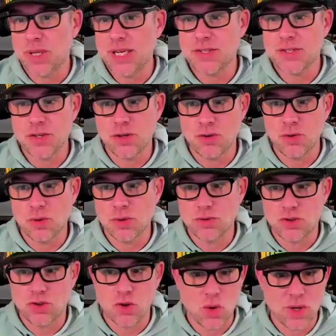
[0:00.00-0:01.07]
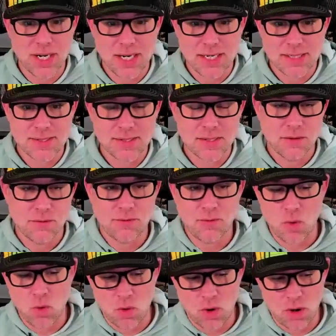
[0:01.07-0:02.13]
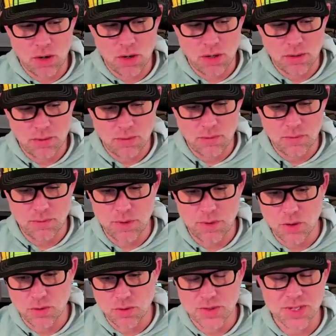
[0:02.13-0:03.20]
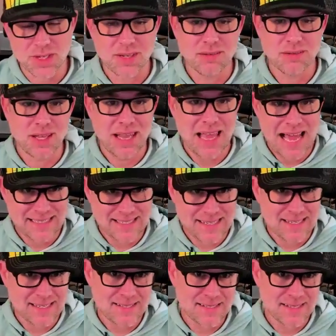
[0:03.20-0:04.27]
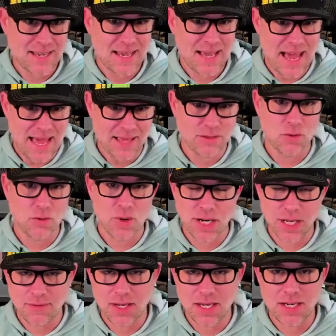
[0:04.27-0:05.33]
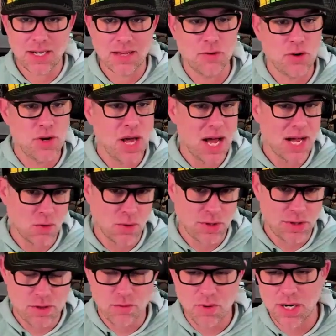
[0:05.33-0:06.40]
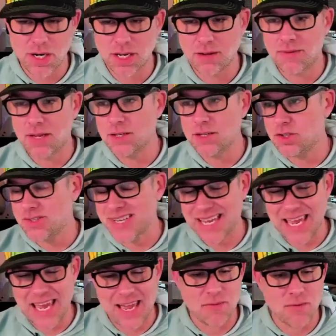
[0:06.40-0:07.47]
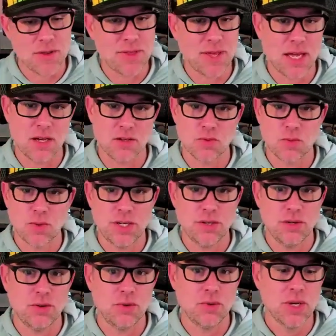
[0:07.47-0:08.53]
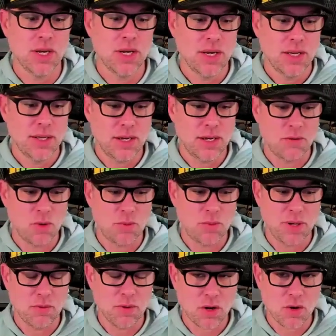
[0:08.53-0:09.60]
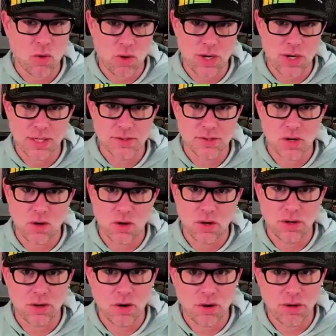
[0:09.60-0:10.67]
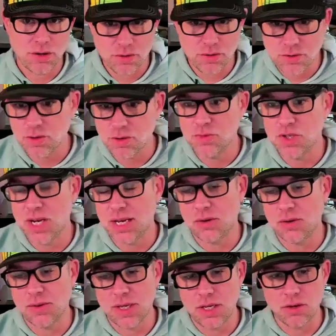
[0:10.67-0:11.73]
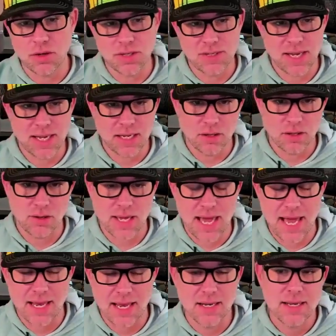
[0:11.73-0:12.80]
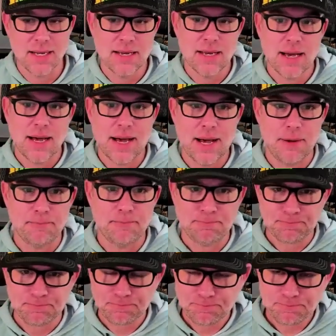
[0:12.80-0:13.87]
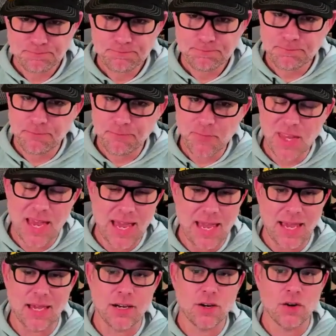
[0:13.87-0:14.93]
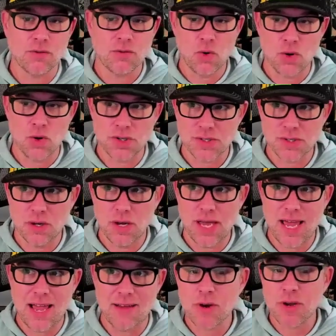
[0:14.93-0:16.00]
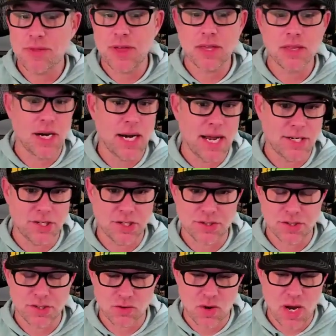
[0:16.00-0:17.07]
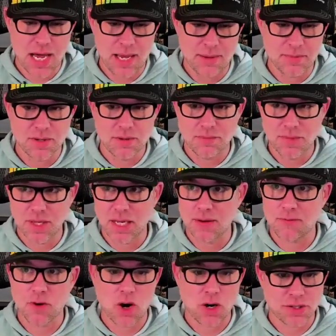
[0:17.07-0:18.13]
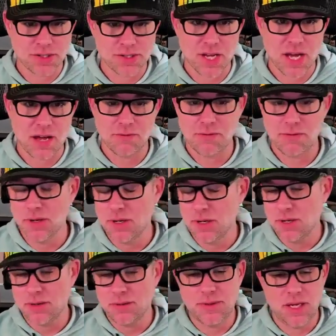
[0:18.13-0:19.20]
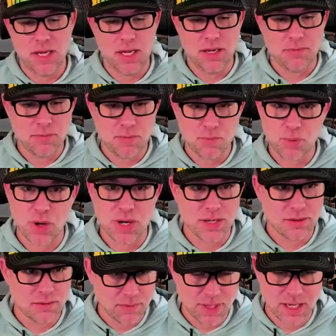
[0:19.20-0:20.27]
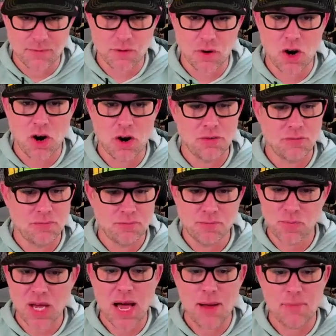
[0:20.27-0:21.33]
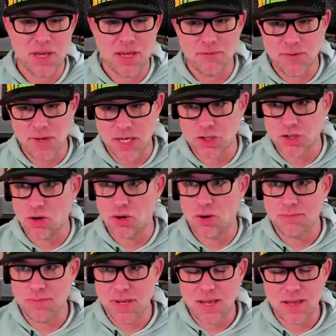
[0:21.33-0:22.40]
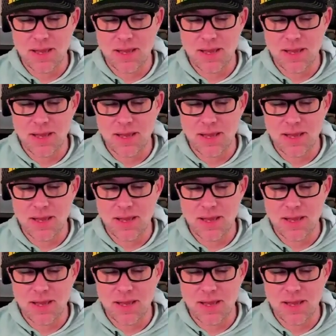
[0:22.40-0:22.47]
please do join us for those classes at the running event. If you're not going to the running event, just like everything else we do, there will be recordings on our YouTube channel that you can take a look at. And of course, everything that I just described, the gift card stuff, the print gift card copy feature,